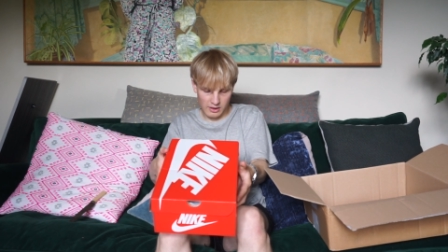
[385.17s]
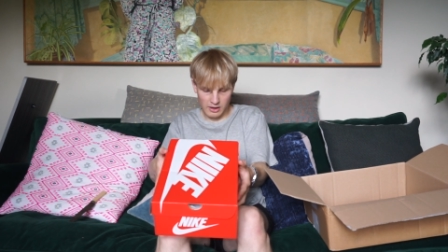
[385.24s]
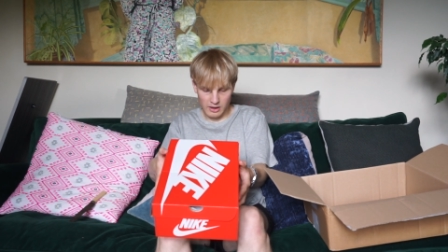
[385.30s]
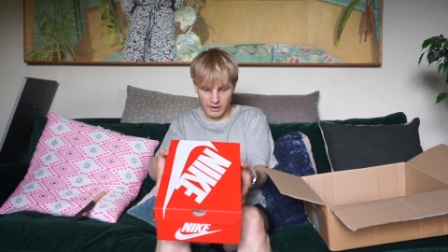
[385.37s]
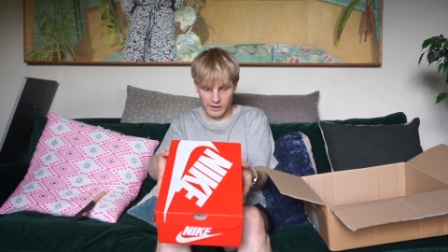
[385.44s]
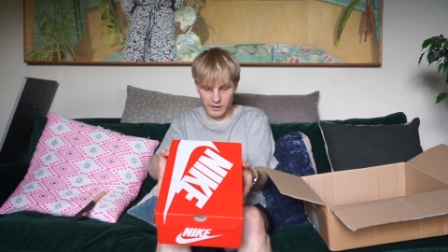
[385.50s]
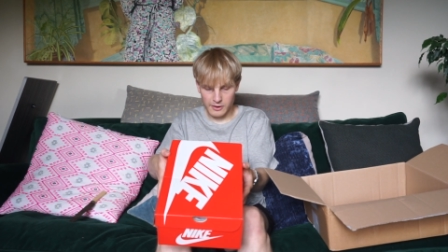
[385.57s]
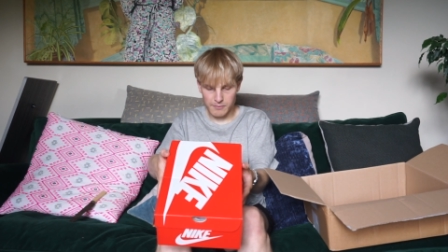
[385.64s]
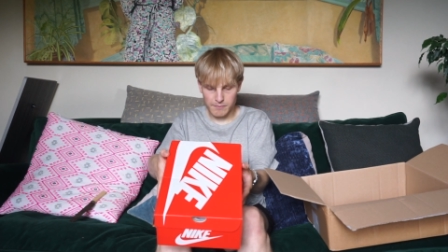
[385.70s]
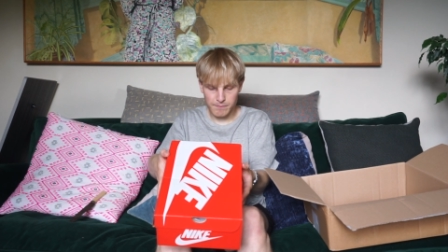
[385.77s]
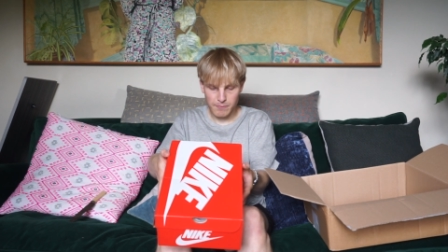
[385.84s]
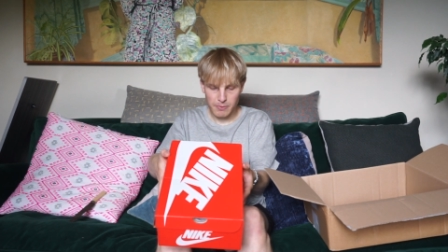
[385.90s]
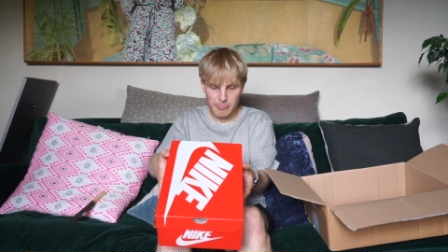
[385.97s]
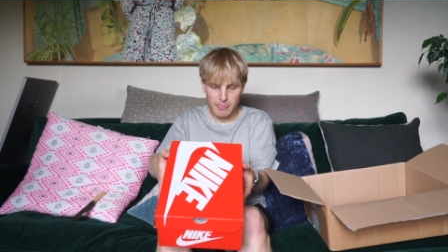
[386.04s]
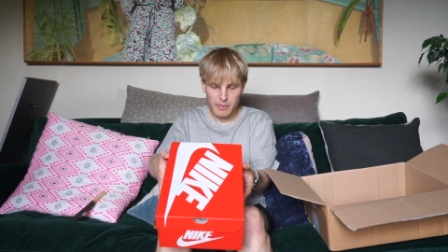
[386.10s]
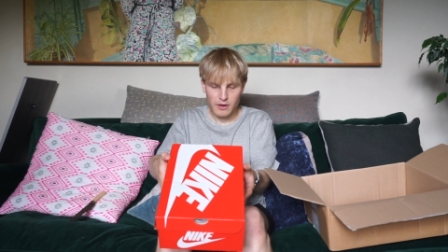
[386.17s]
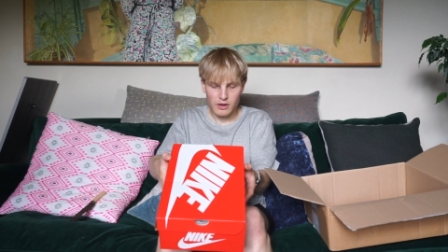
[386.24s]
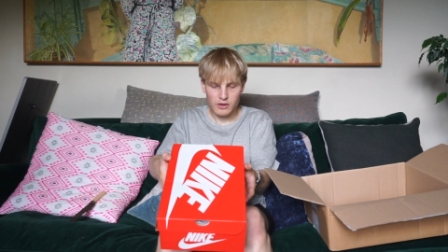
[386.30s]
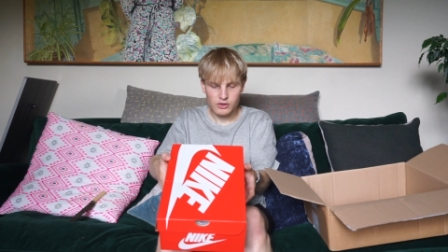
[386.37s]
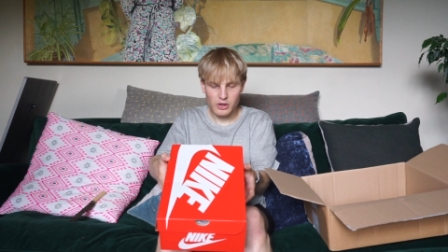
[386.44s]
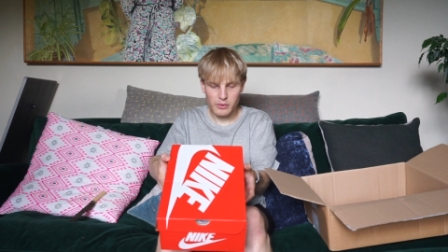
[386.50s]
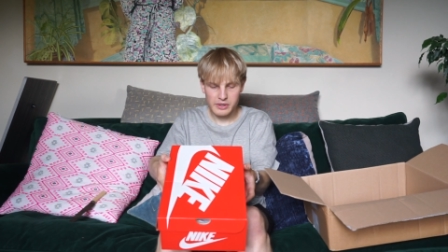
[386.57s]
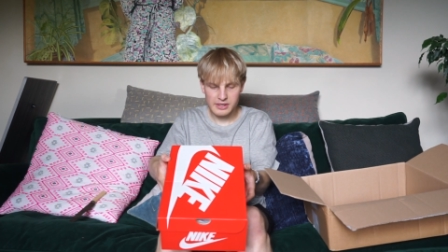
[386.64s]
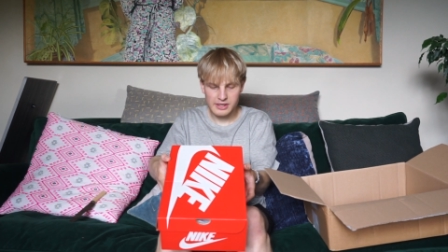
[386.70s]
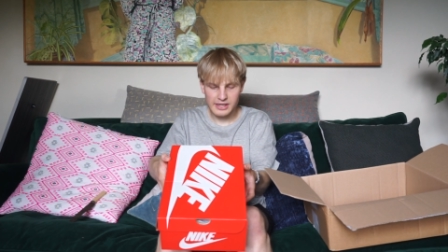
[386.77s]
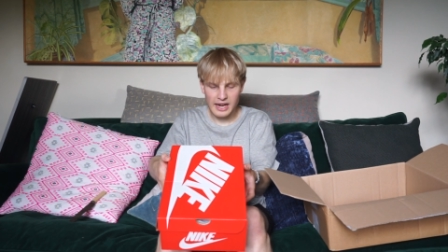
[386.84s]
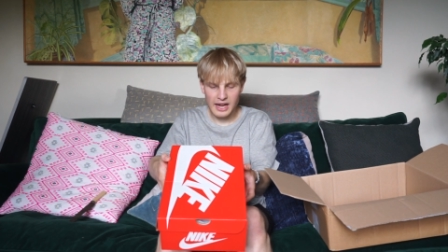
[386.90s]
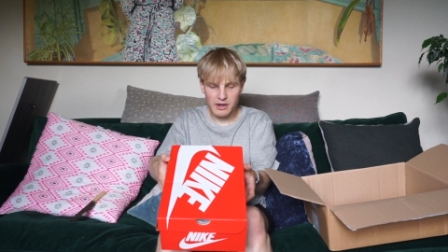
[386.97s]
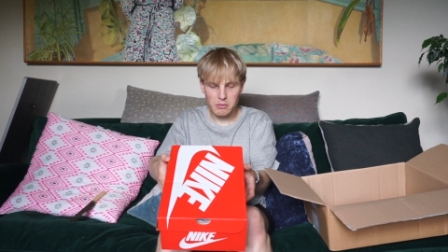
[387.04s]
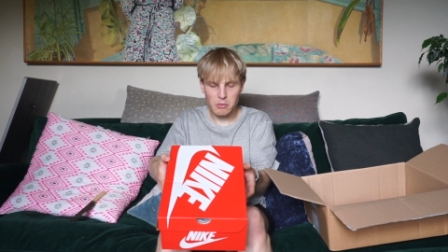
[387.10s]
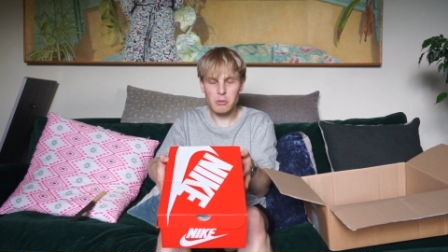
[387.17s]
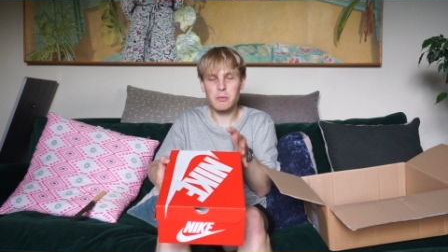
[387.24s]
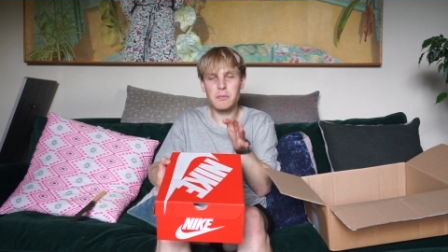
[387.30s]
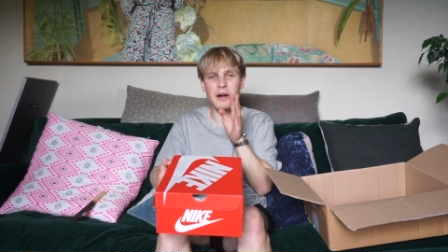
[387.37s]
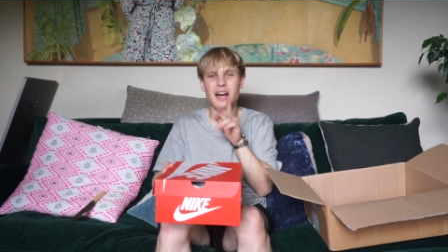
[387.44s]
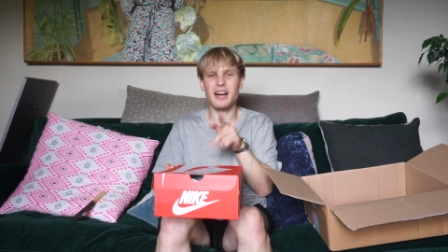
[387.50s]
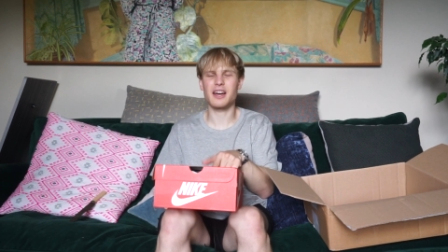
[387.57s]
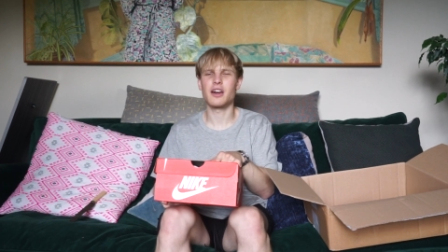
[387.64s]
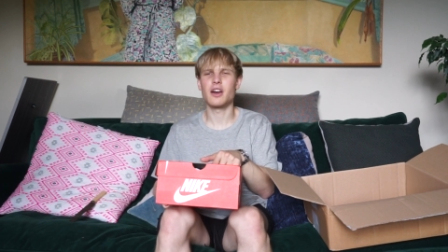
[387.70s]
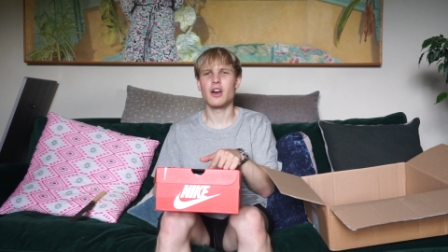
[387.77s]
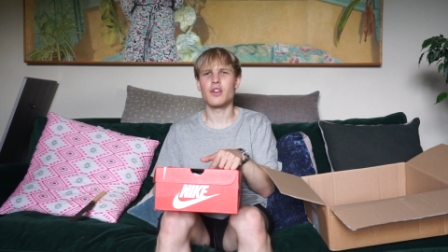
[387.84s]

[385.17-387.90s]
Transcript: um, so it's the animal pack.